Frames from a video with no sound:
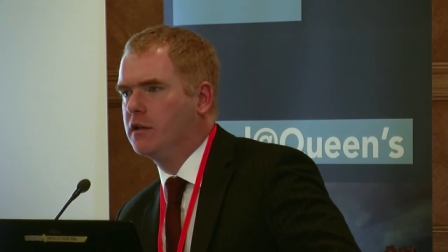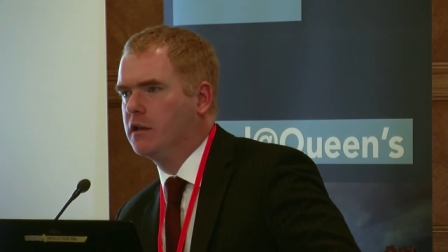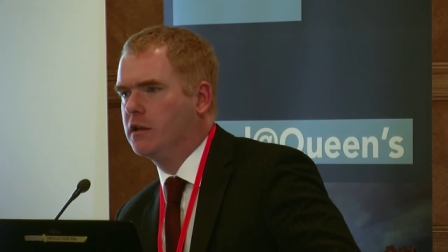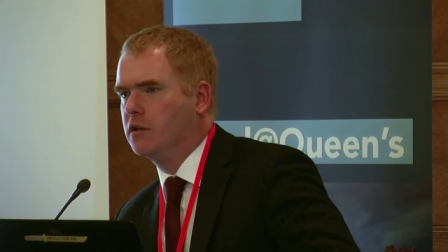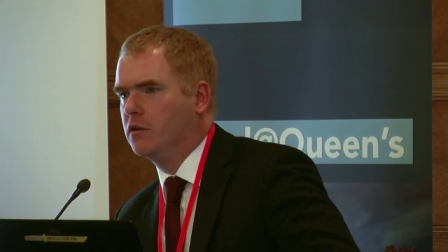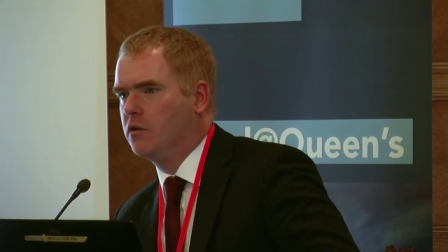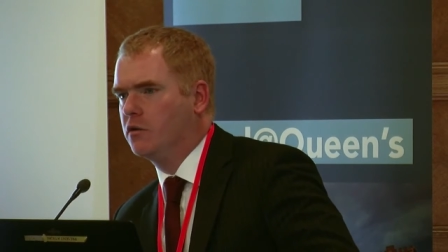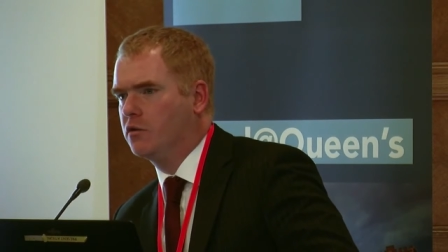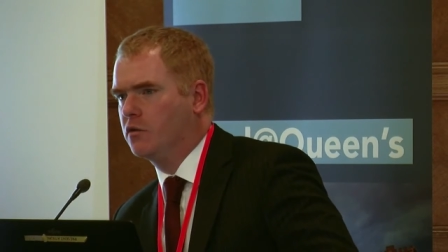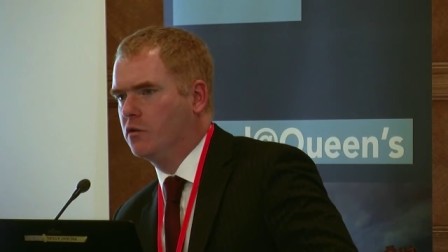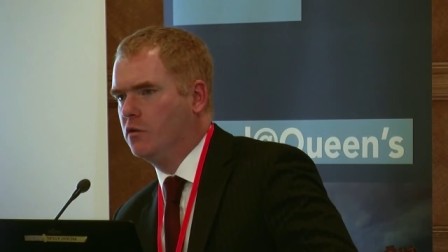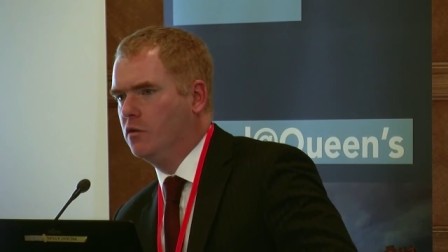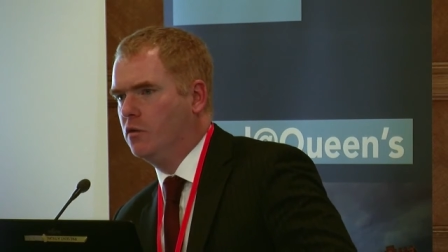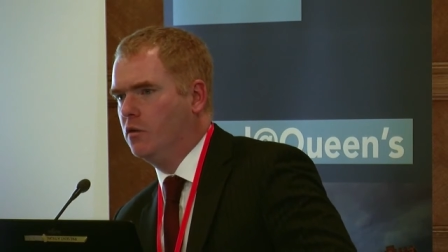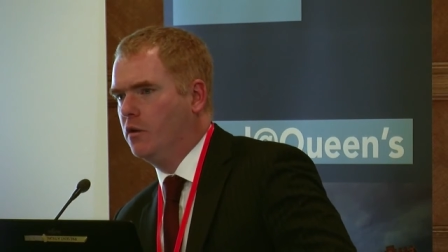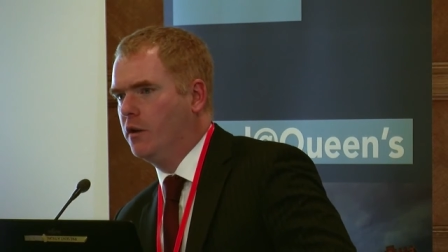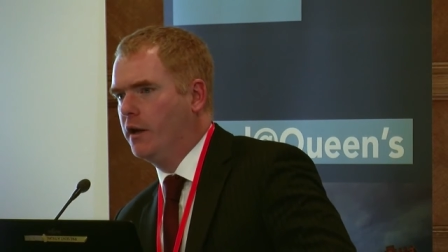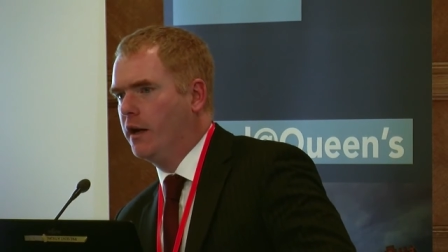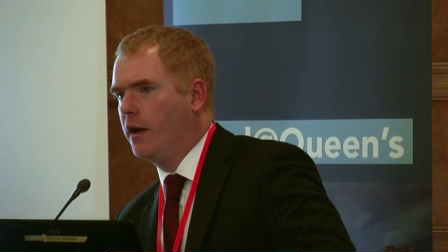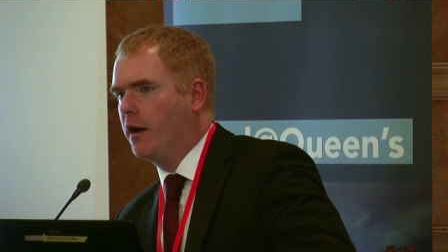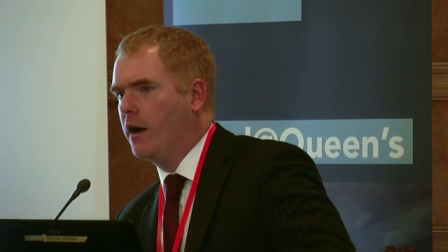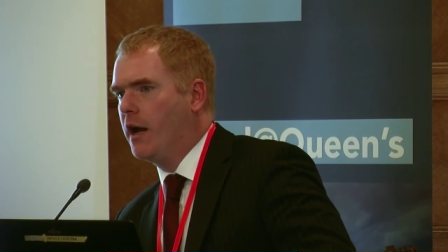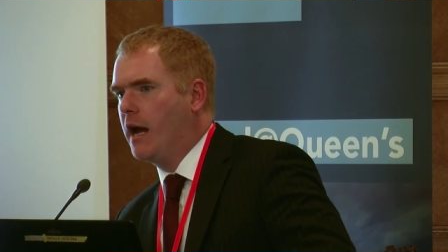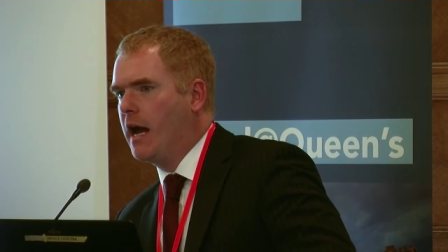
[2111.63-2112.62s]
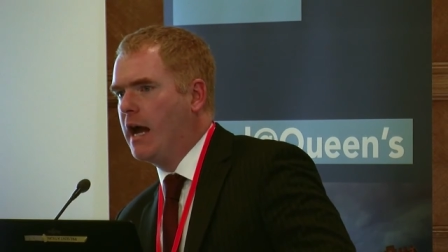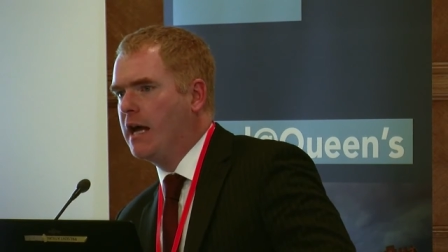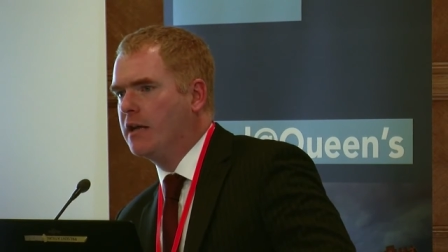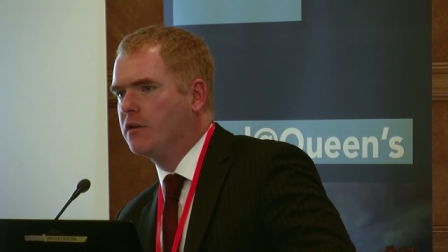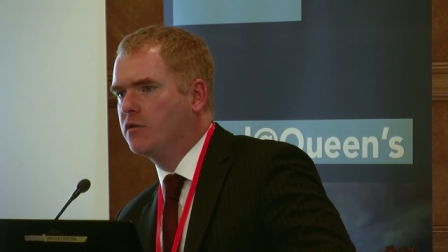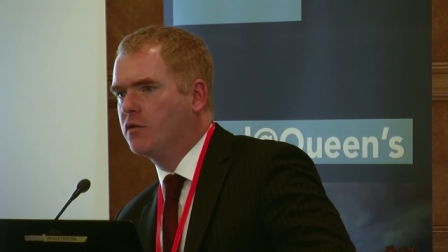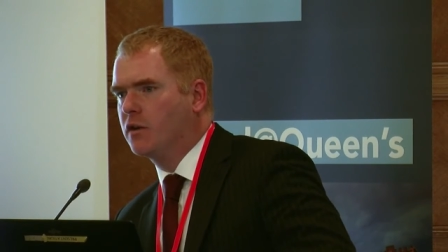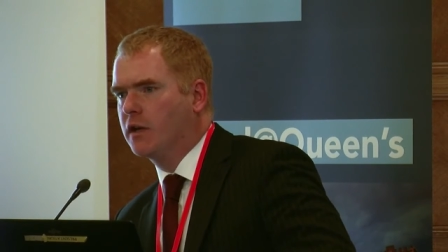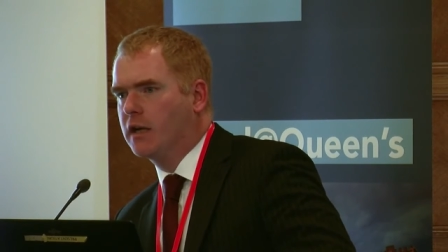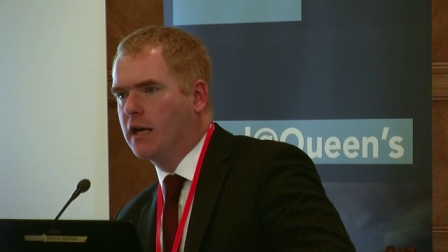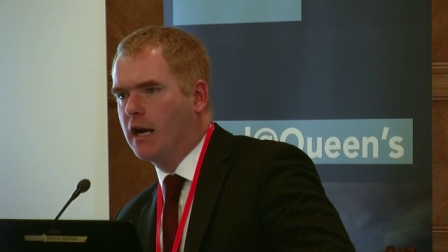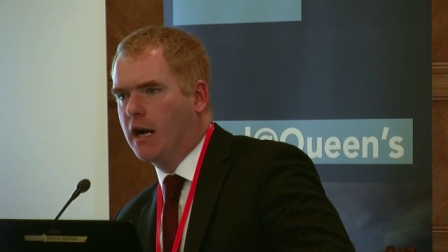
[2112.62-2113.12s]
control there
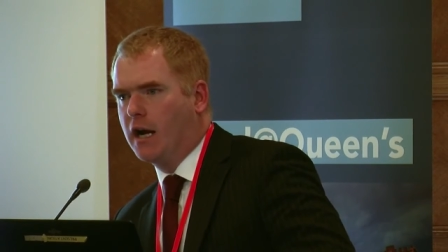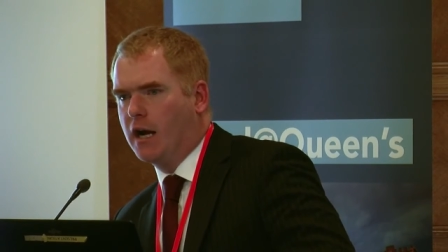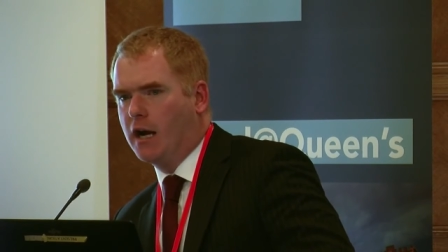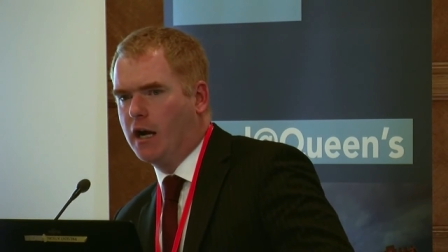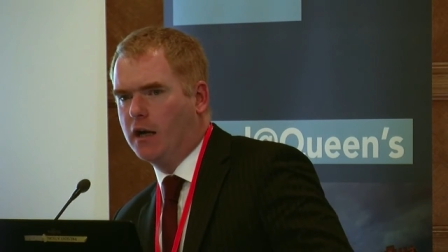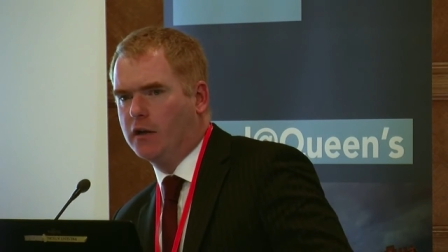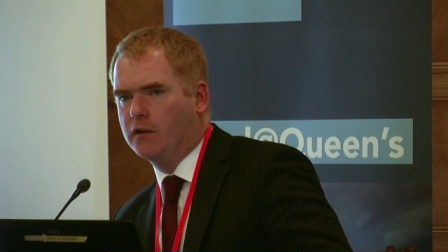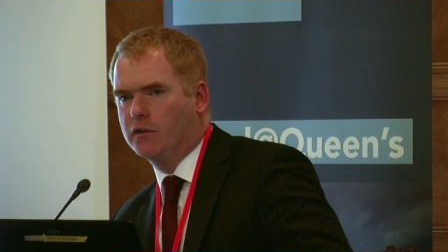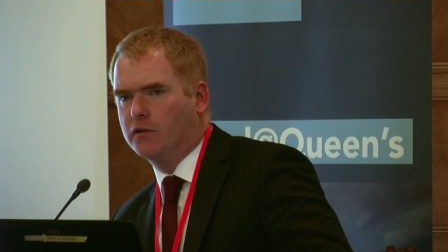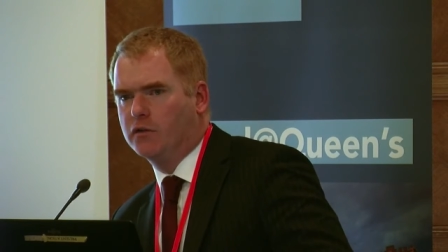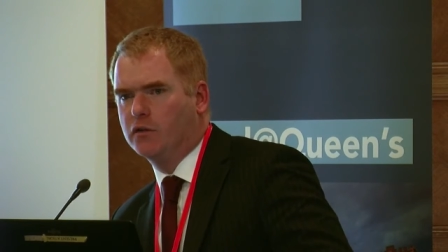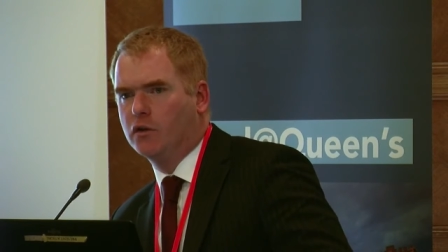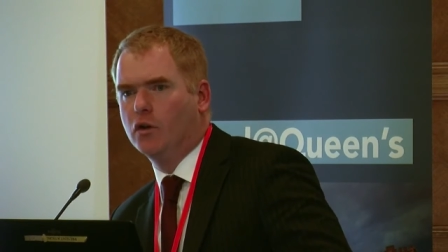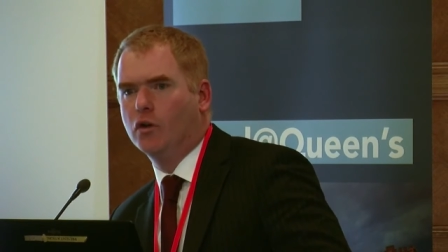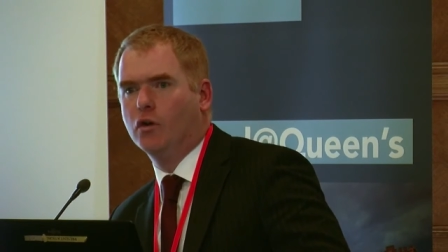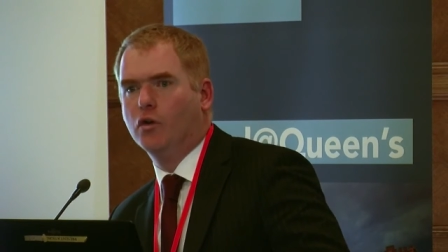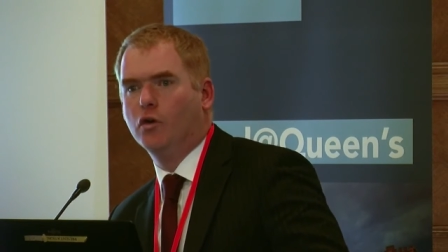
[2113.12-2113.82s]
as regards